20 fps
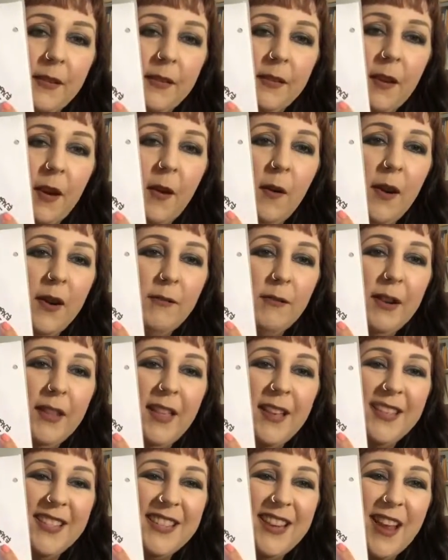Oh, I
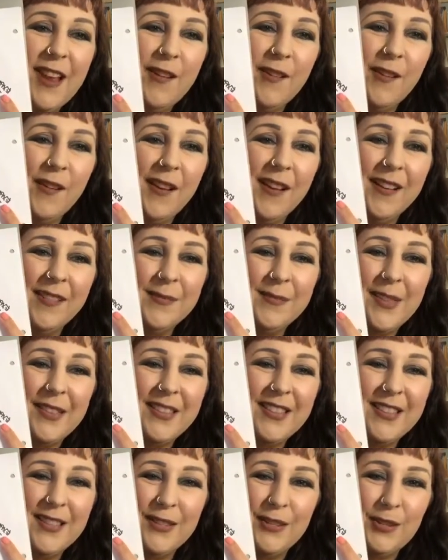realize now
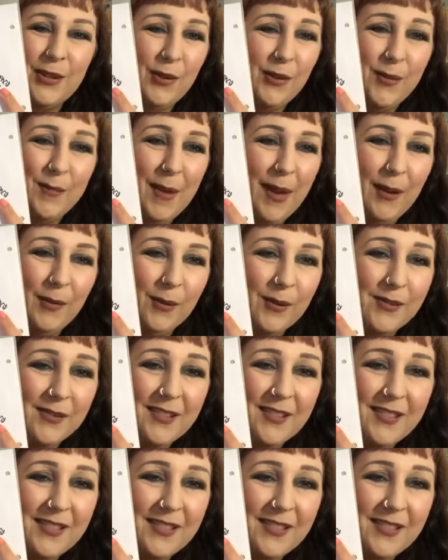that this is totally backwards.